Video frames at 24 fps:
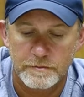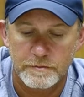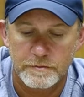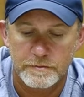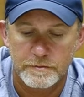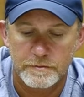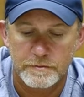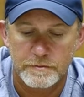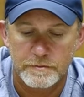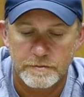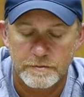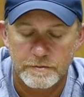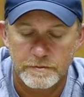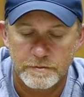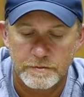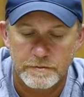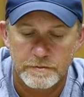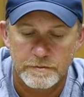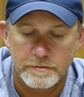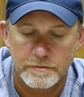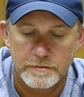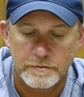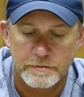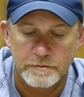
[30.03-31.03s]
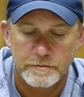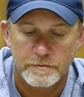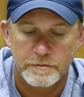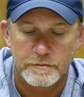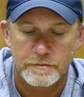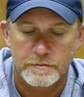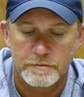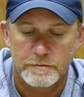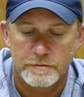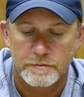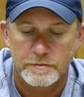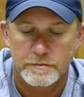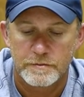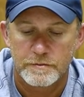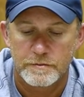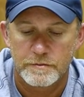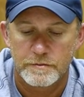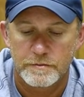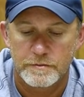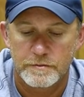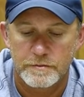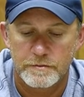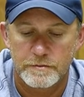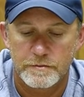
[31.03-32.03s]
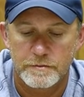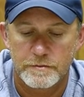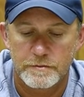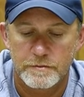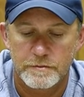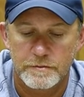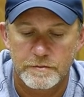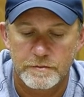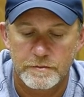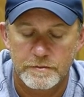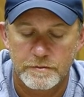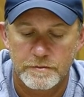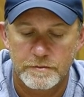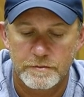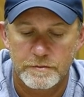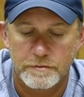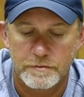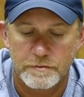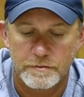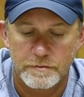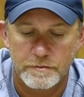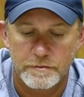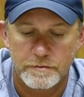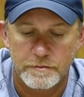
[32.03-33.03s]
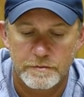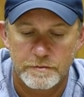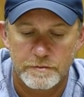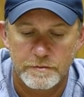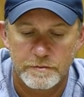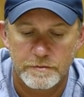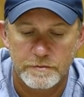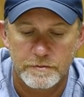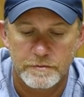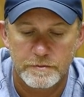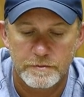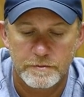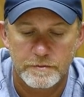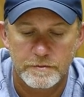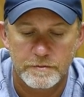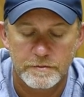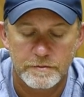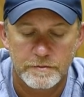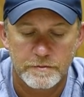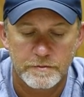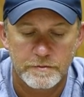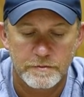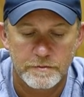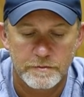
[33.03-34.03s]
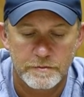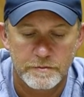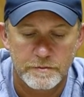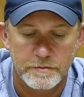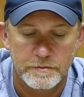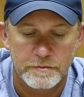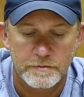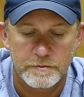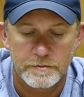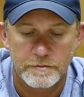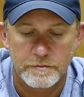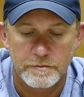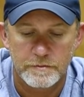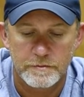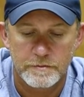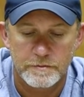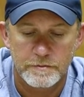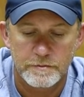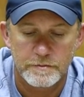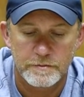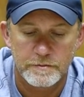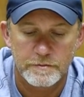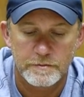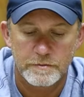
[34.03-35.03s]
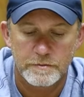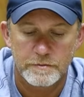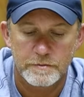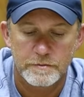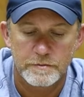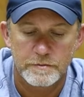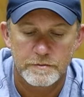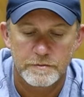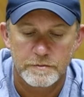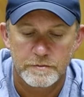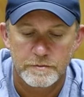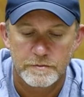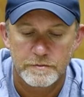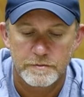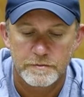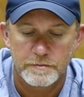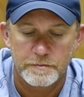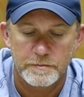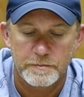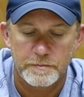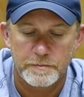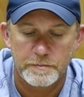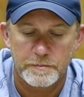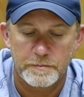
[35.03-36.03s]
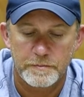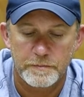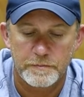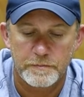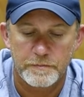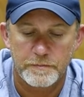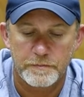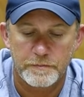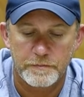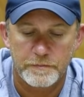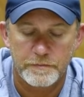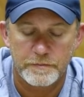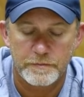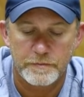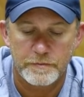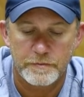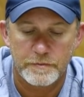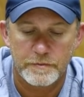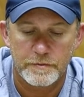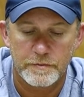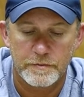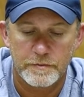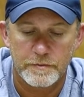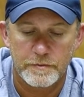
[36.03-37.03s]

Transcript: No words are spoken by the person on screen.